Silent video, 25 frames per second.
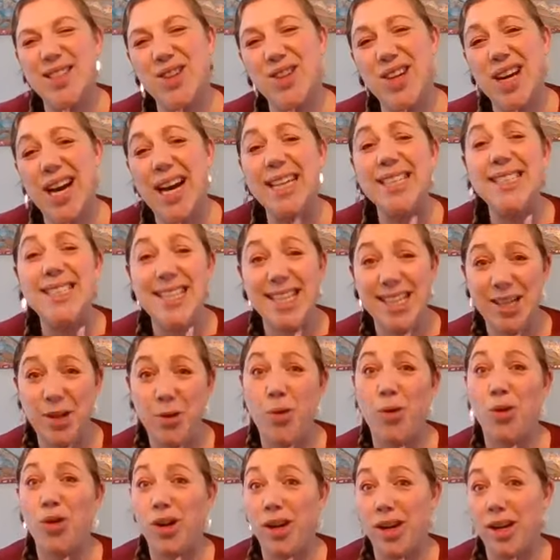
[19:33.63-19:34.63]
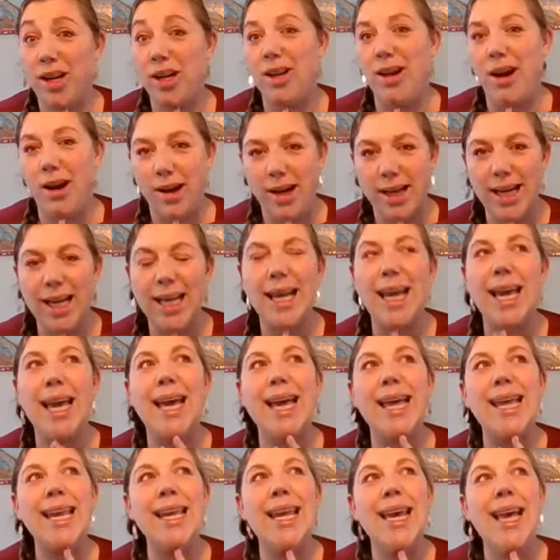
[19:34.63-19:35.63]
So I did order yarn
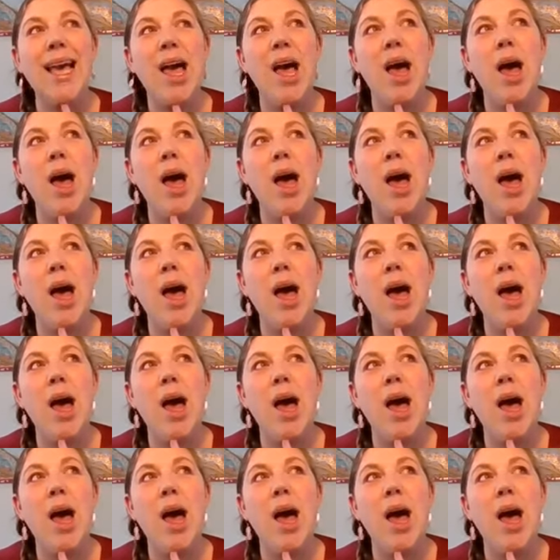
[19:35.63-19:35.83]
again